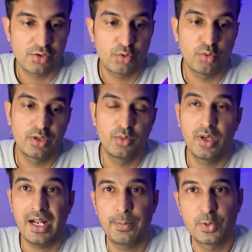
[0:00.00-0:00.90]
code to
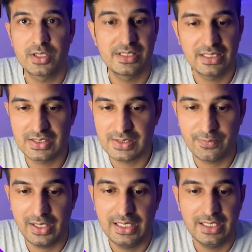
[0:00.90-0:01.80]
your app.css
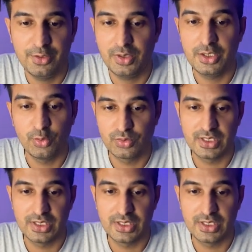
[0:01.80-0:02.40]
file and you can use